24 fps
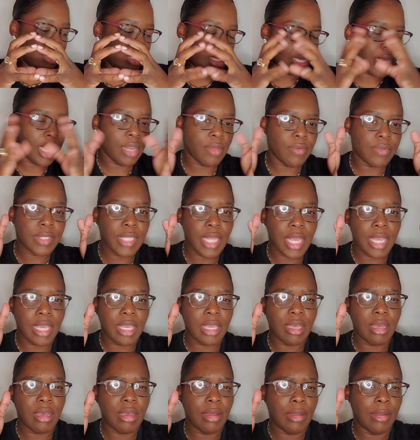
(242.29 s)
and it was
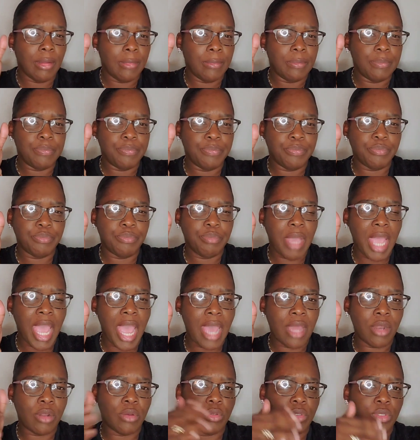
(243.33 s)
like,
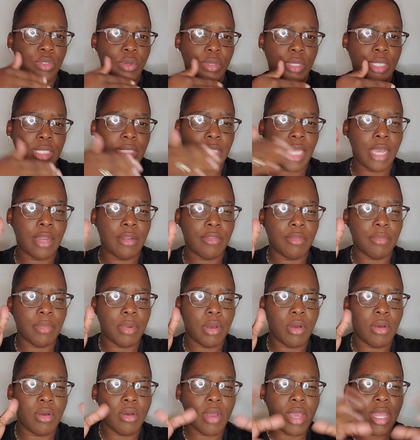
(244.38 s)
panels on the side of the
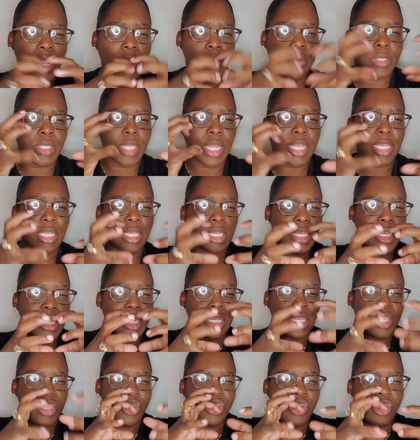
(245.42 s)
ball. And it was like
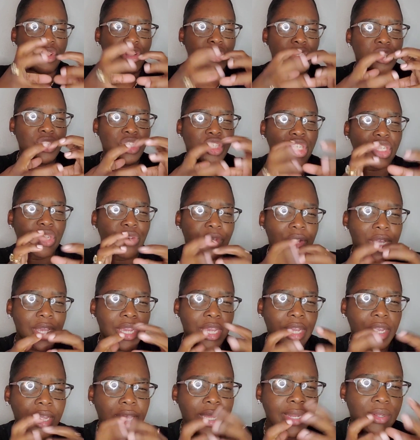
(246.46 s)
starting to
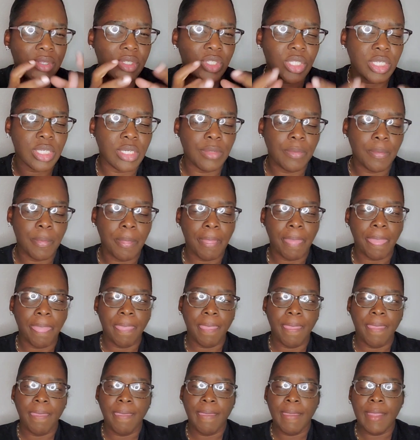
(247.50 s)
generate energy.
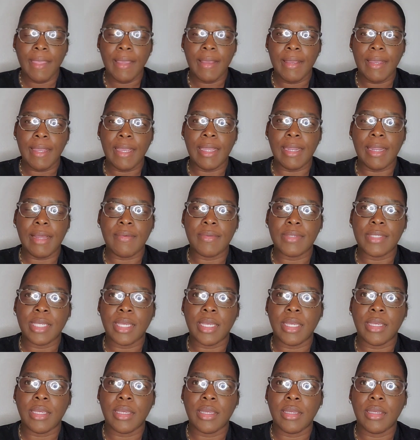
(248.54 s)
And I was
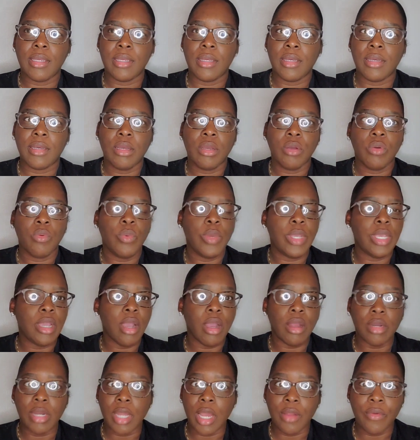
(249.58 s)
like, we
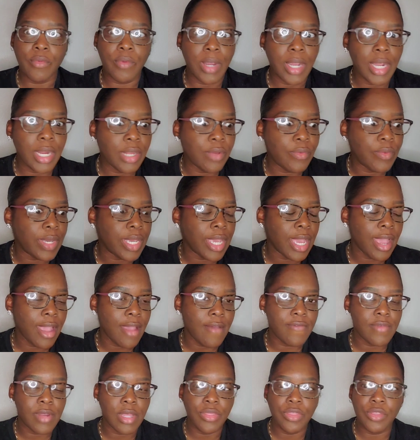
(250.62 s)
are not ready. We
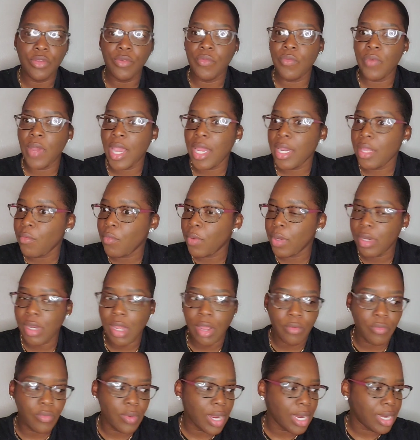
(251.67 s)
have nothing ready. We're
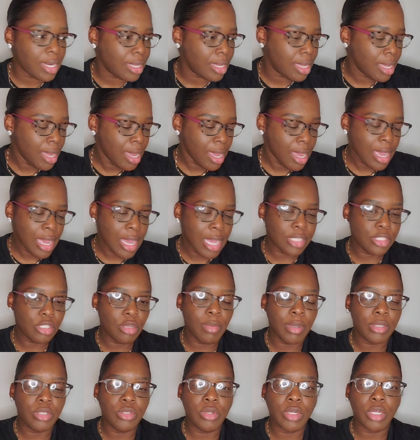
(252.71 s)
not ready. I
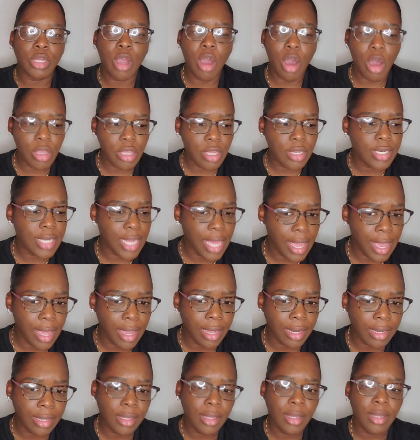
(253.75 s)
told my daughter, call your
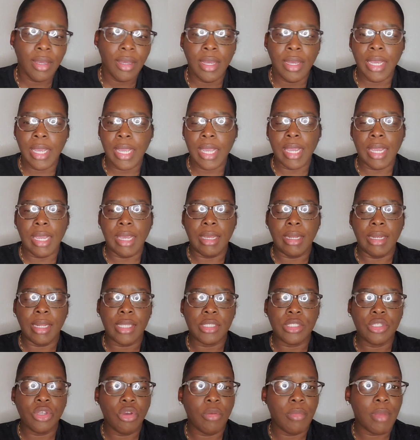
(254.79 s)
dad. And
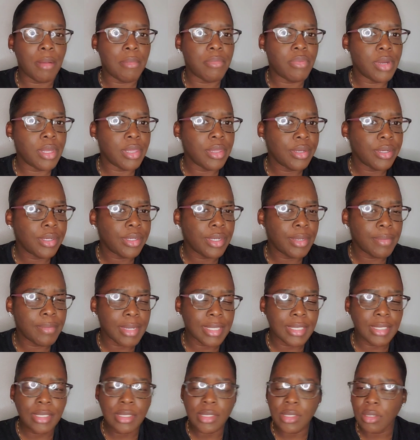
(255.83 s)
I told my brother and
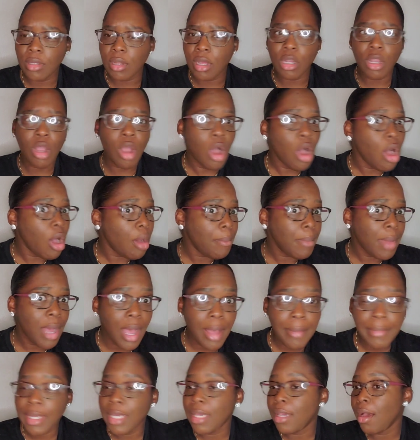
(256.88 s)
my sister-in-law, call
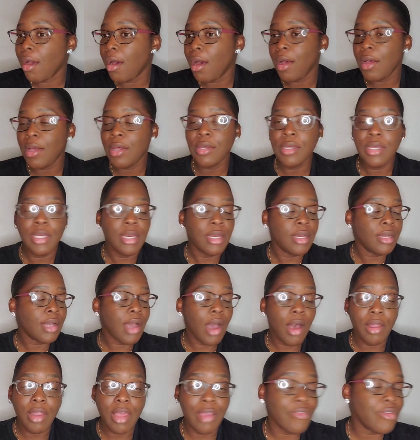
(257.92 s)
mommy, call
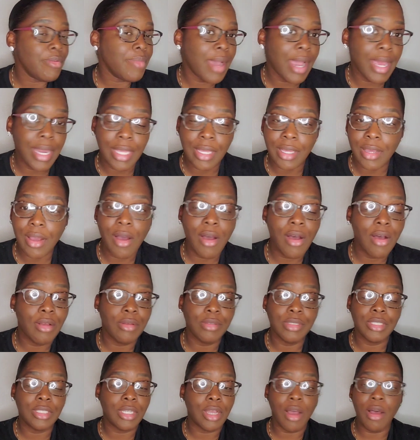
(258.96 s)
everybody.
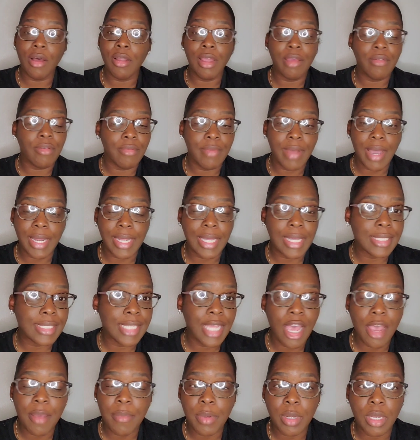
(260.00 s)
It's
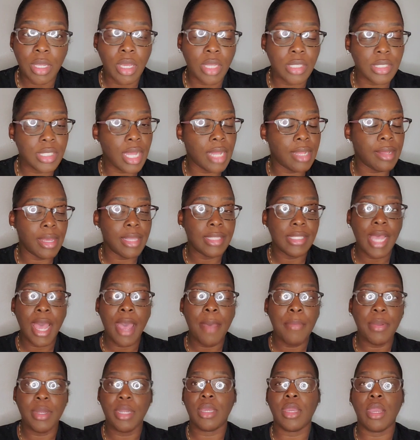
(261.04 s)
happening. It's
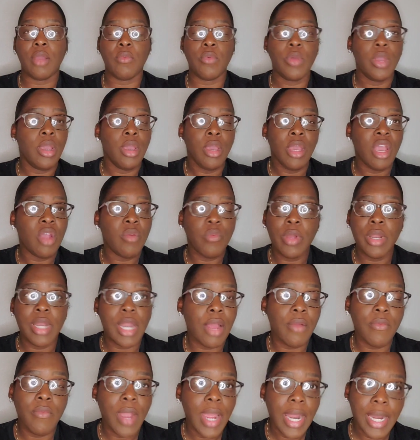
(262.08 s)
happening. And we're
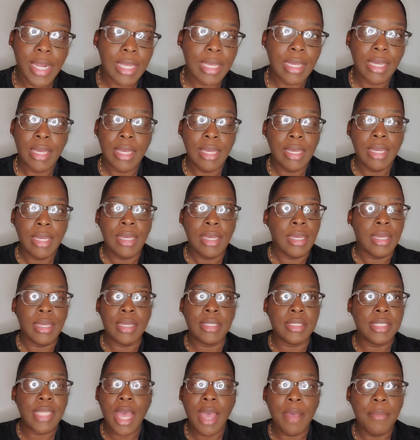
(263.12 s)
not ready.
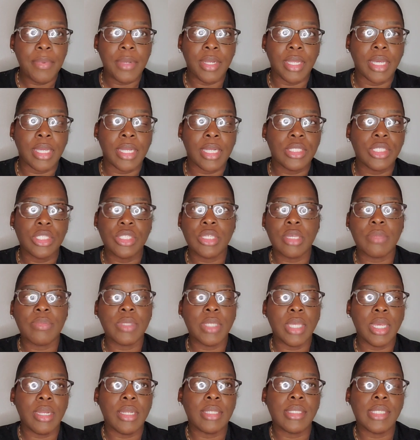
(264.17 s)
It's happening. And I just kept
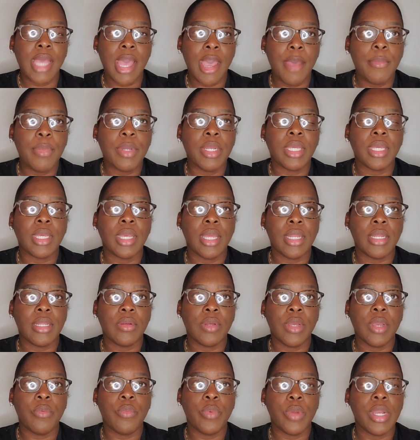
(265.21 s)
saying, it's happening.
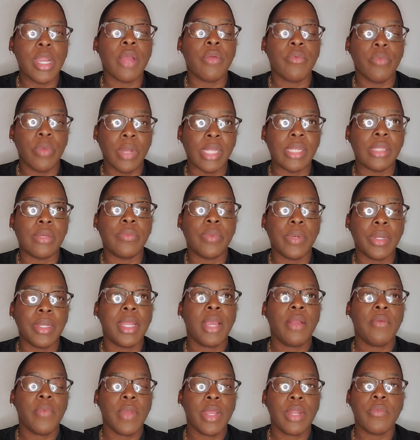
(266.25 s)
And we're not ready. We're
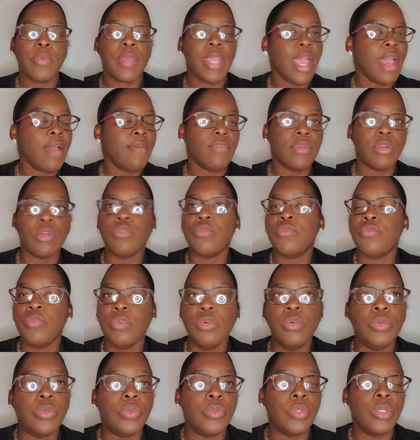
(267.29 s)
not ready. We have no
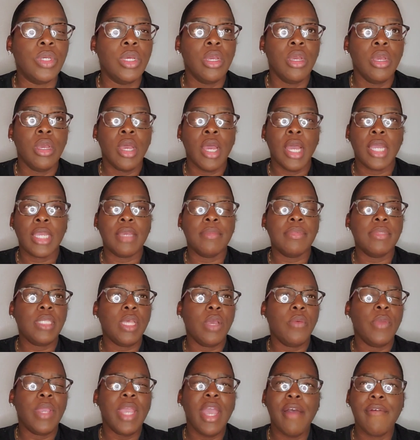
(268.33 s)
food. I kept
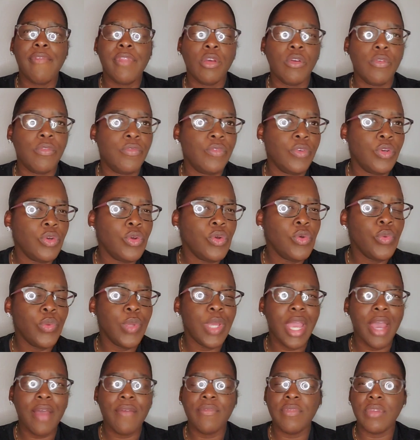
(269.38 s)
saying, we have no food.
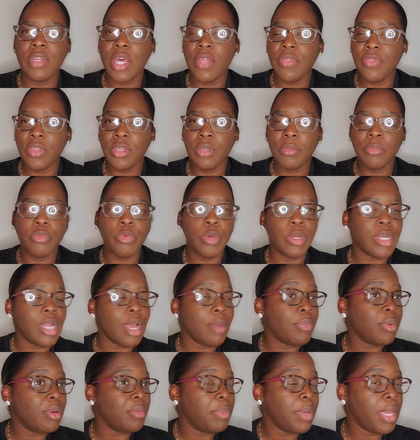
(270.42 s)
We have nothing. We're
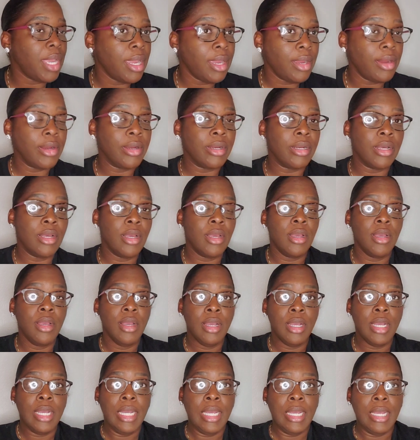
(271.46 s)
not prepared.
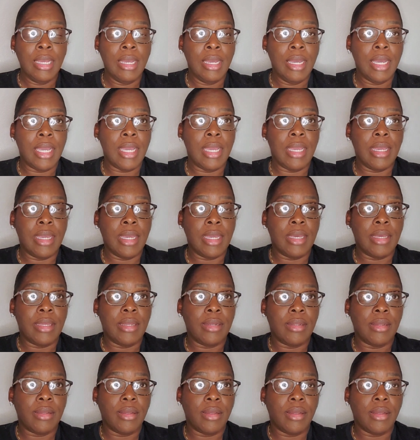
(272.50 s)
And